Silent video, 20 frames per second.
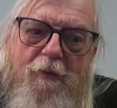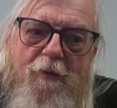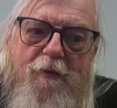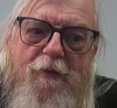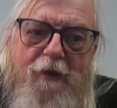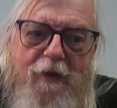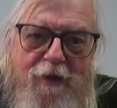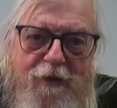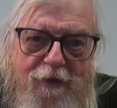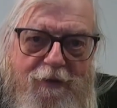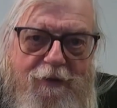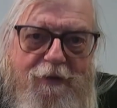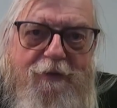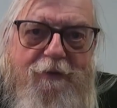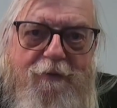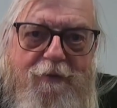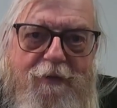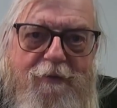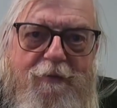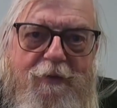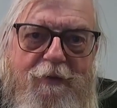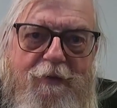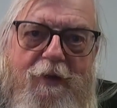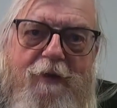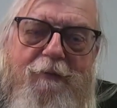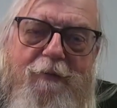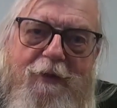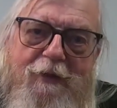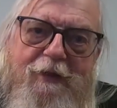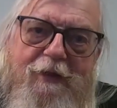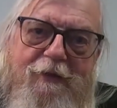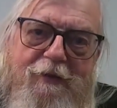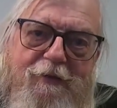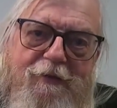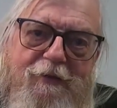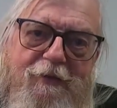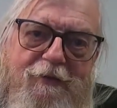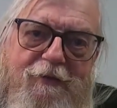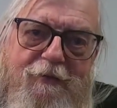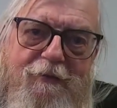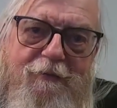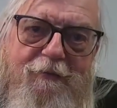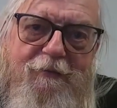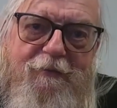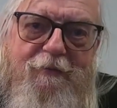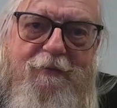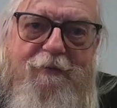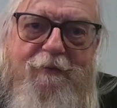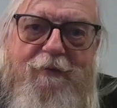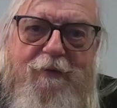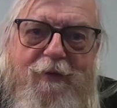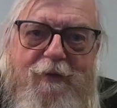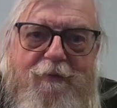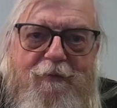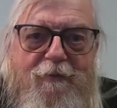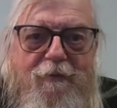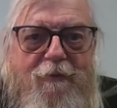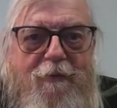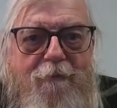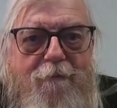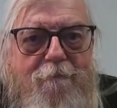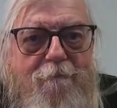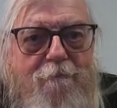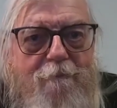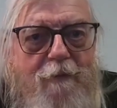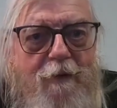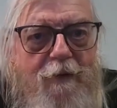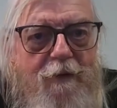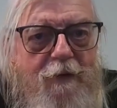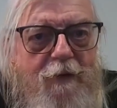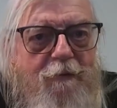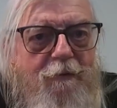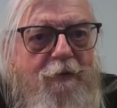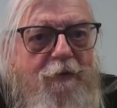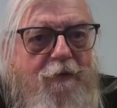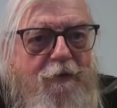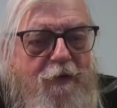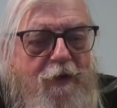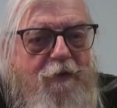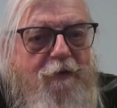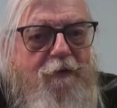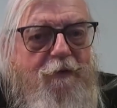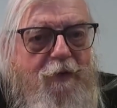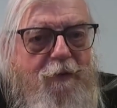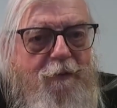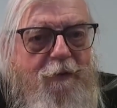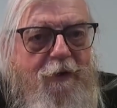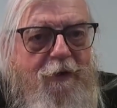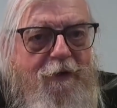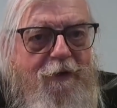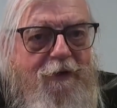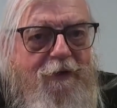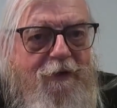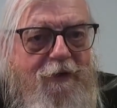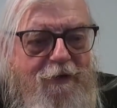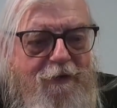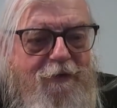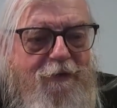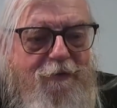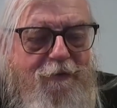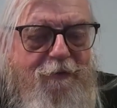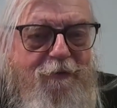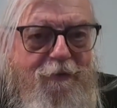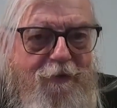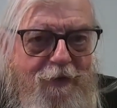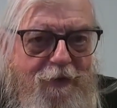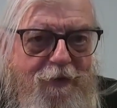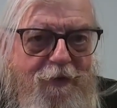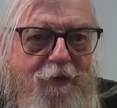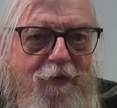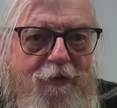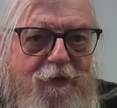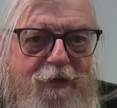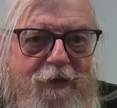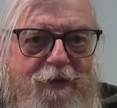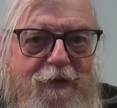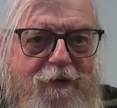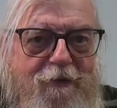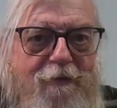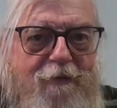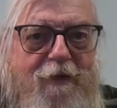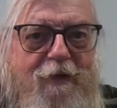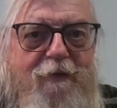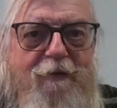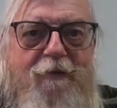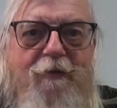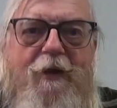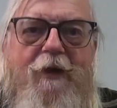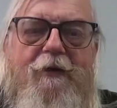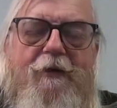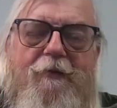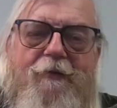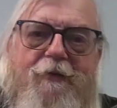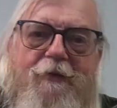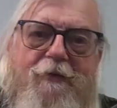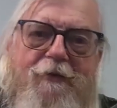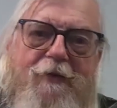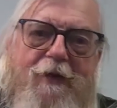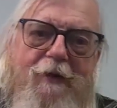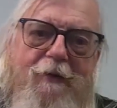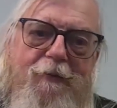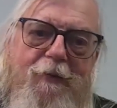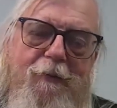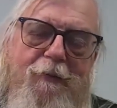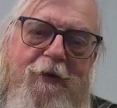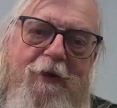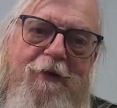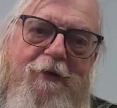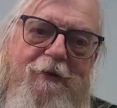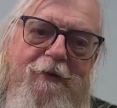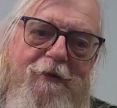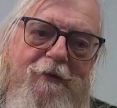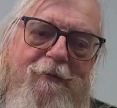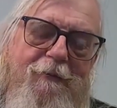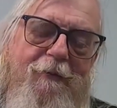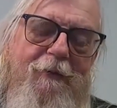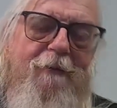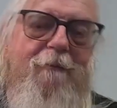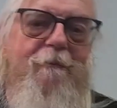Oh yeah, yeah. They had to make that decision. Then we, then you repair it and then you let it go again. Like ground it for say a propeller.